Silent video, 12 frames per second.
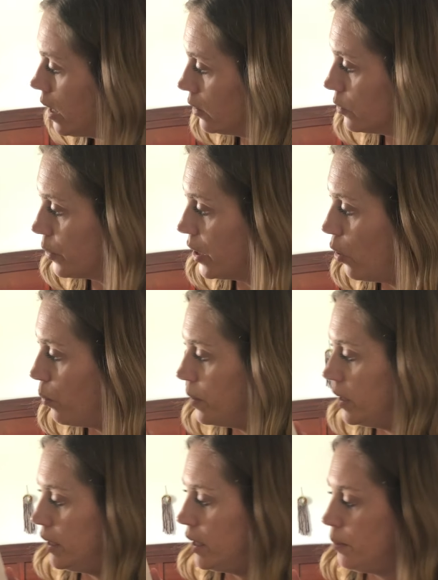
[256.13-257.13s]
As we
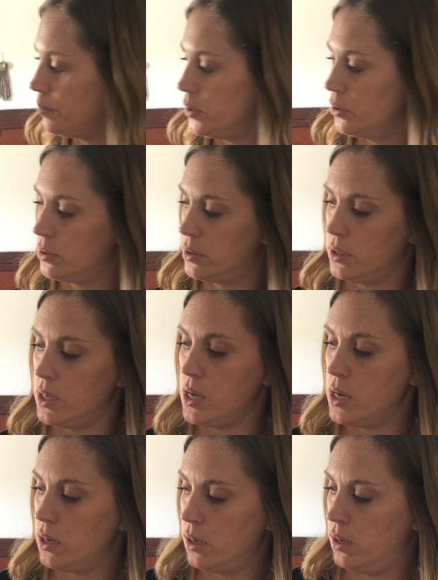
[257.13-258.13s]
open it up, you'll
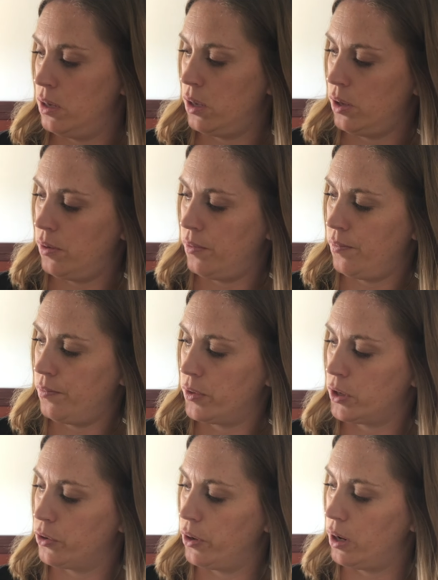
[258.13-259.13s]
see
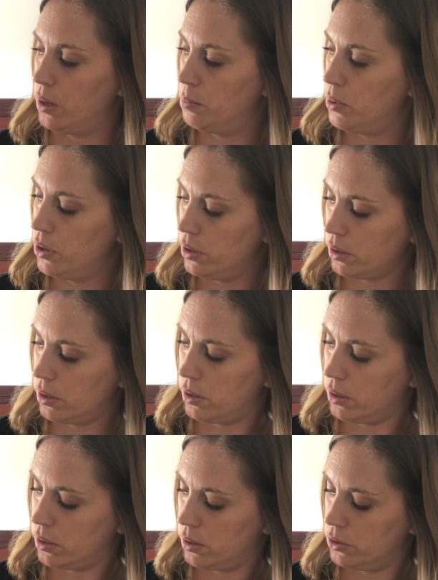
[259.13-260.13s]
The Green Book,
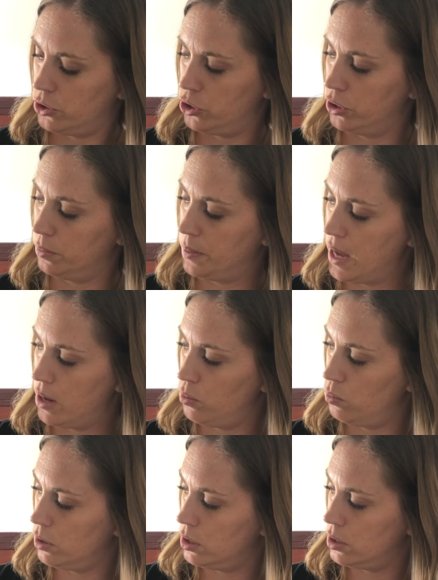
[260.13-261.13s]
Jill
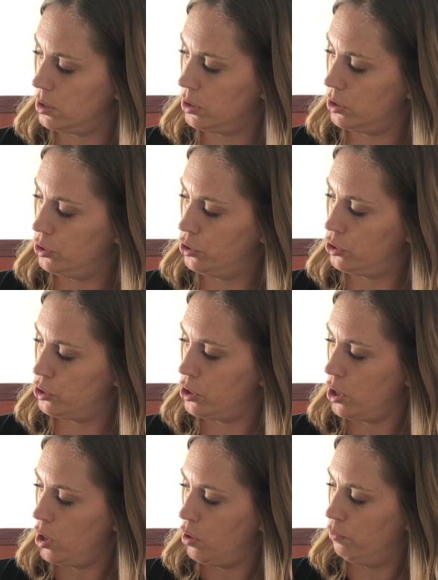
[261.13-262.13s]
Paton Walsh,
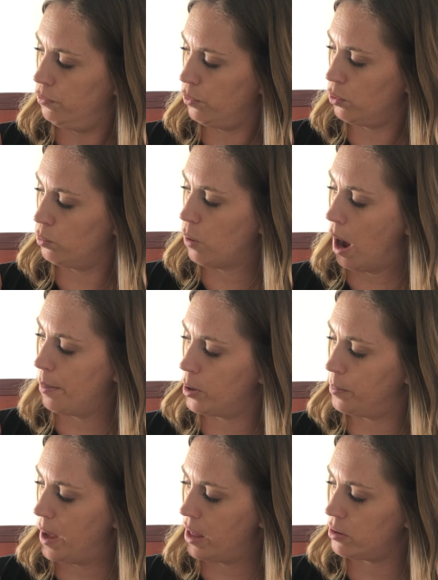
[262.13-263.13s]
for
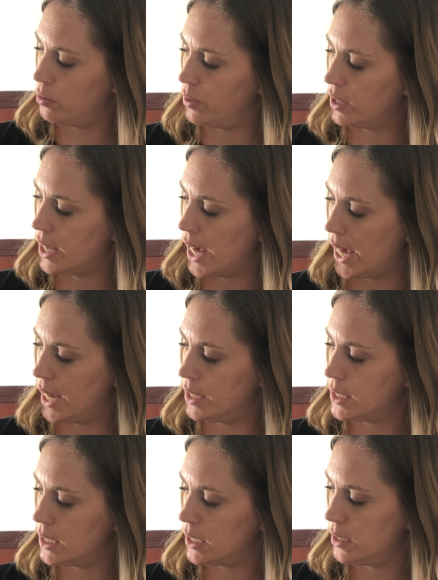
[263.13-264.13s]
Robert, Matthew, and
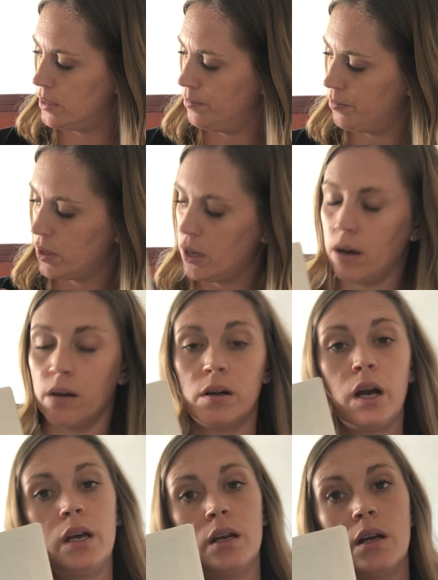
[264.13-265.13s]
Kate. All
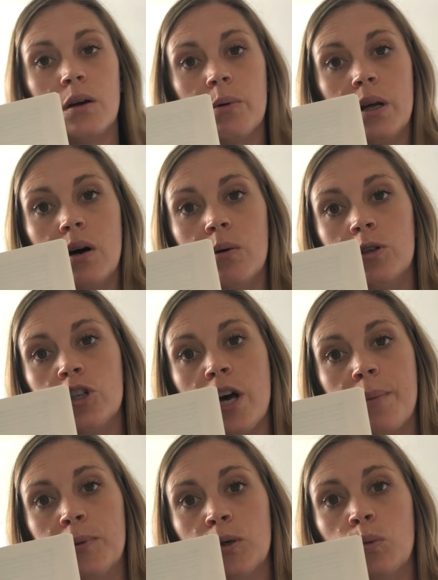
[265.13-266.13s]
right, and here we go with
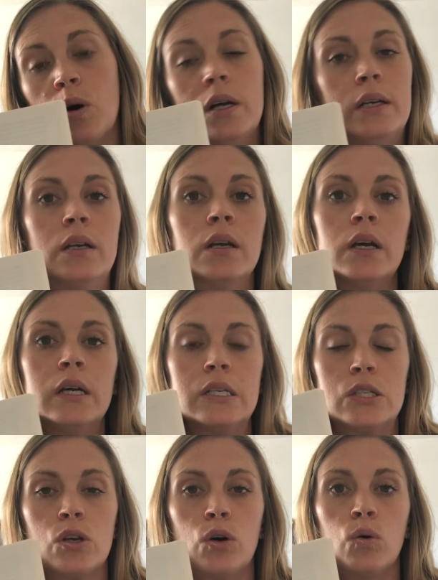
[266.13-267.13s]
chapter 1.
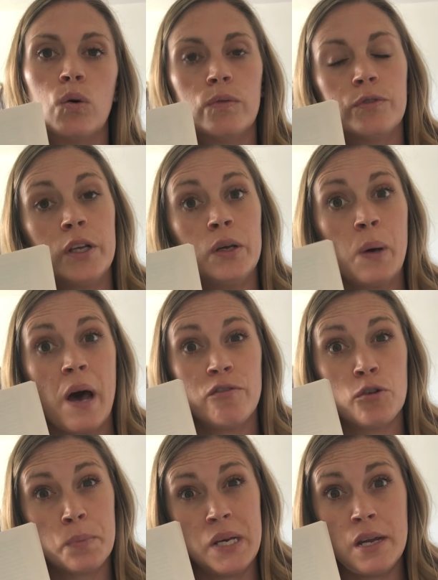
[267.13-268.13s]
So hopefully you have
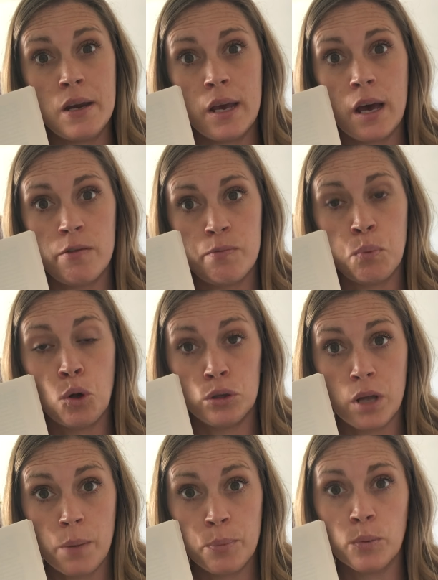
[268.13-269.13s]
your PDF pulled
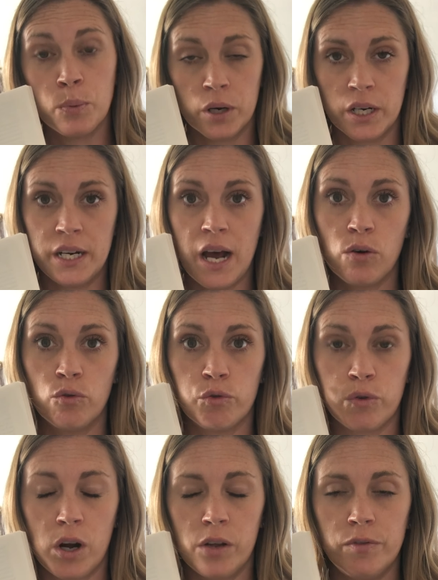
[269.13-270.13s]
up or printed out in
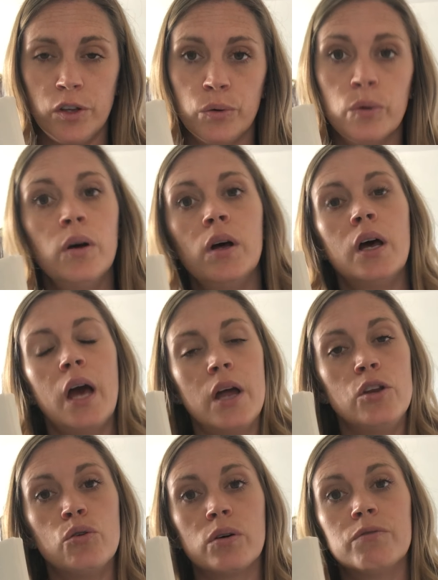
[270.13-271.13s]
front of you,
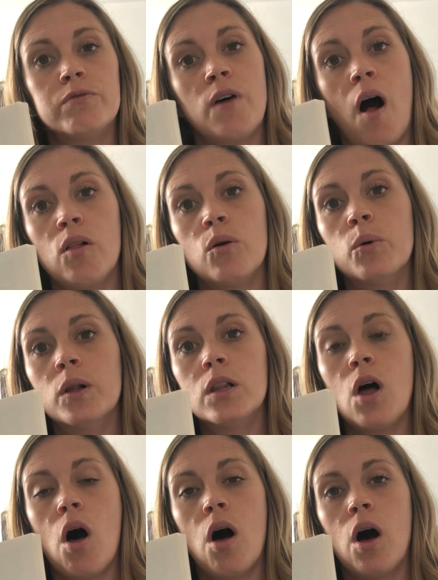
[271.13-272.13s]
and you can follow
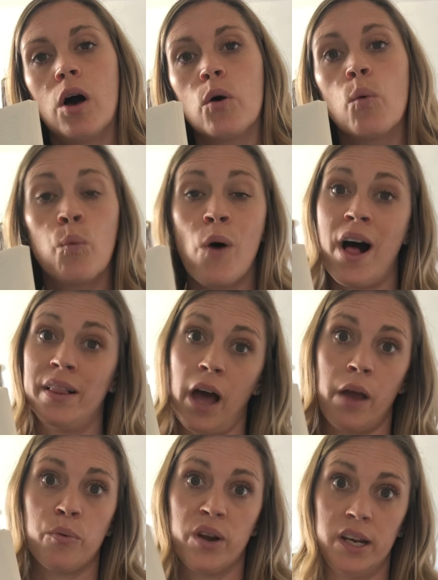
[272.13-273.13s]
along while
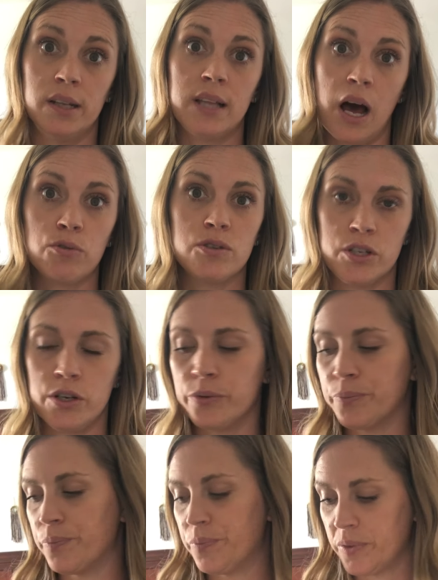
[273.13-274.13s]
I read aloud to
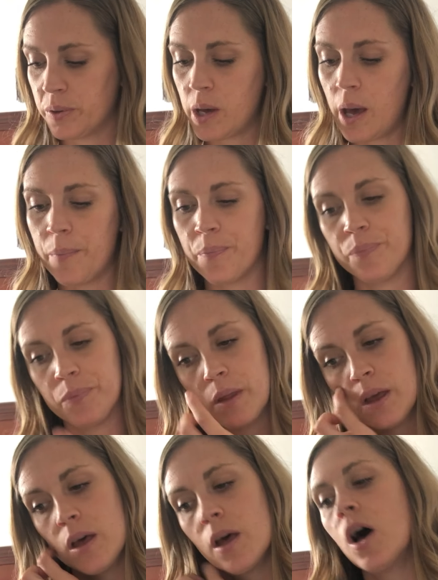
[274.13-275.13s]
you, okay?
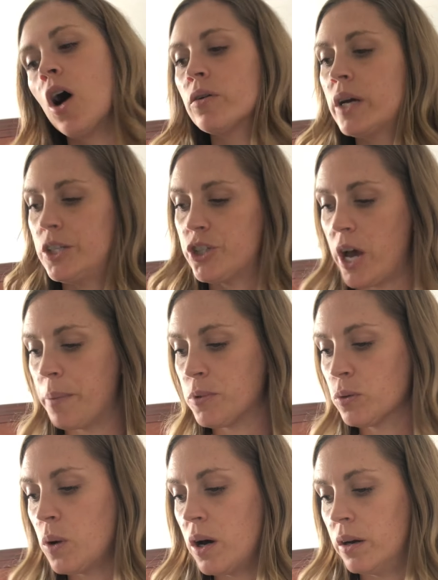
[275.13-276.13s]
All right,
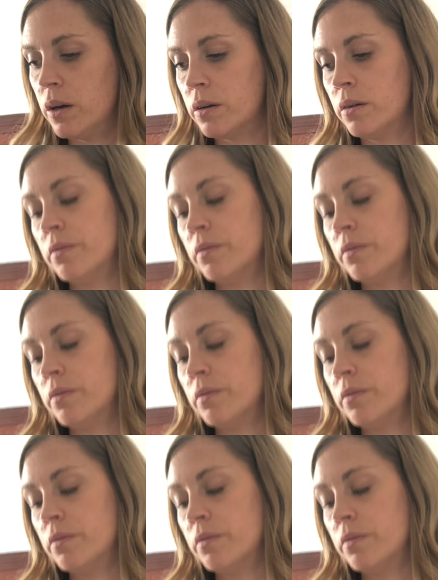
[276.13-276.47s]
chapter 1.